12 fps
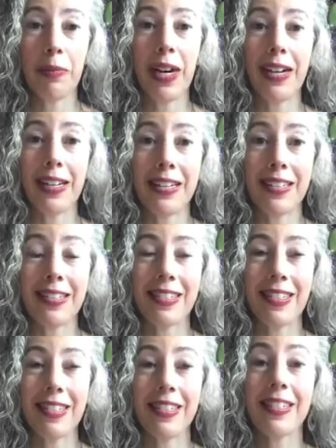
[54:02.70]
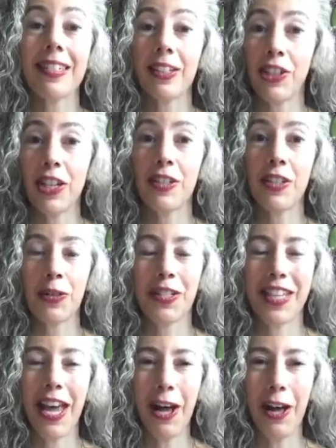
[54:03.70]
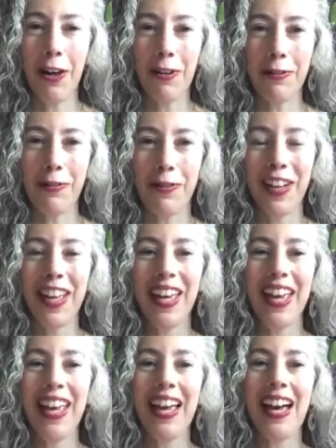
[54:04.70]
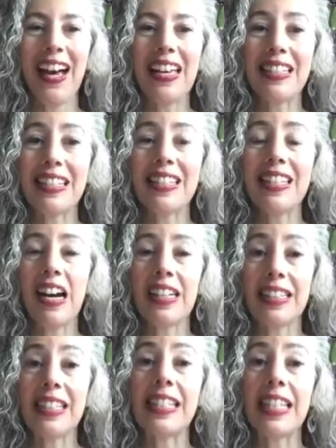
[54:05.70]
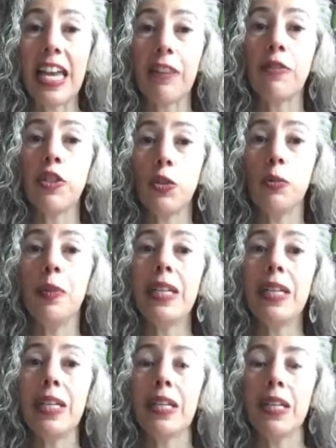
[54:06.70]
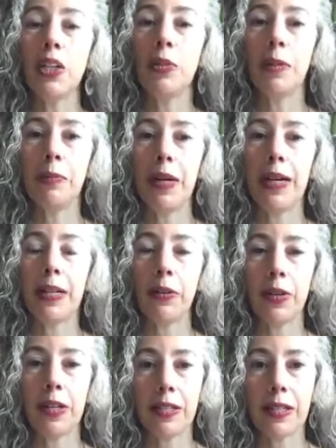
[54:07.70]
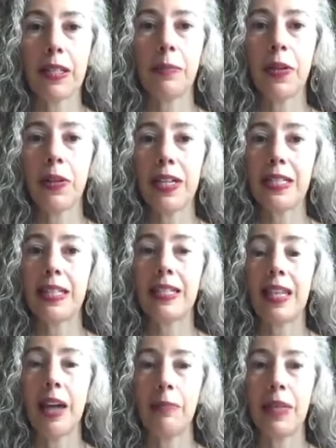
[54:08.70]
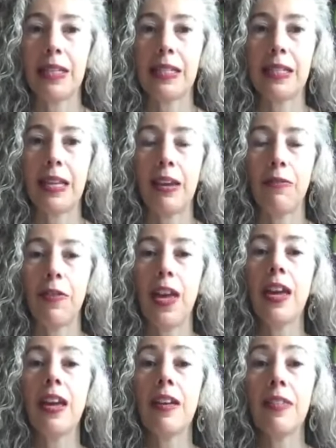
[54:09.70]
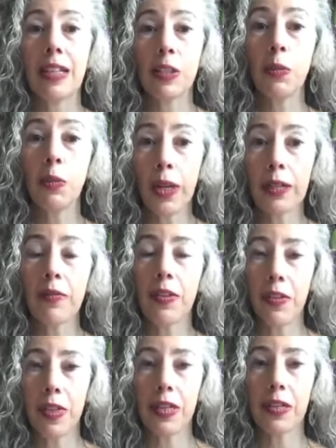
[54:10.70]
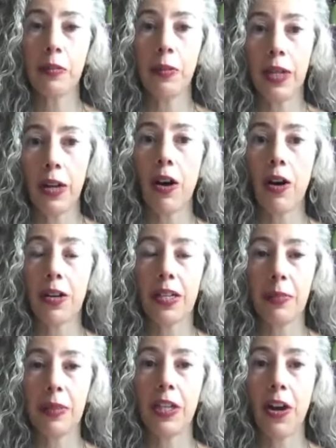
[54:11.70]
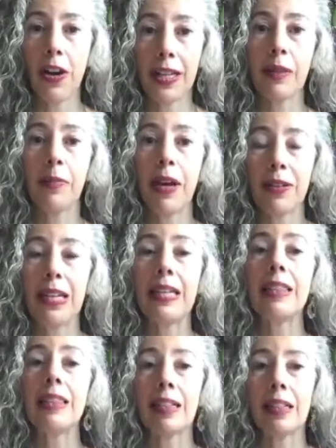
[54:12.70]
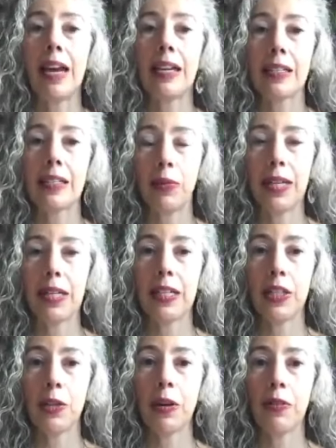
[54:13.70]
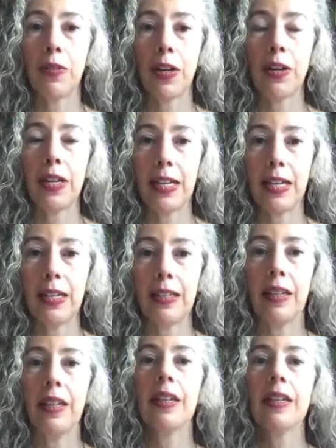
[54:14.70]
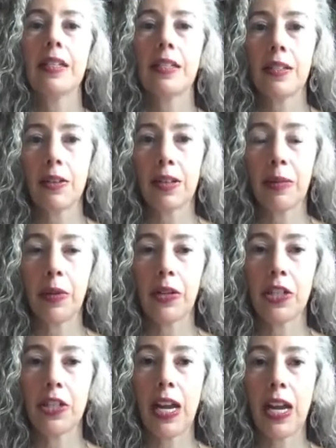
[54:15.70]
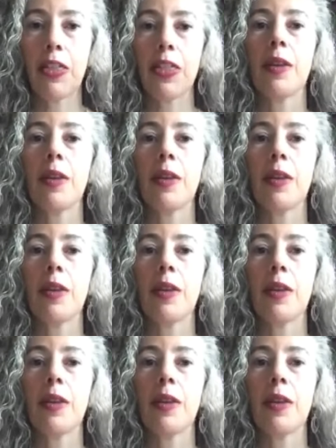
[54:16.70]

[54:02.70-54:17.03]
bodies, such as yourself. It's not safe to be in a human body, or it is experienced as not being safe. And that's one of the things that we are going to be talking about in the class, Awakening to Our Fairy Kin, starting March 8th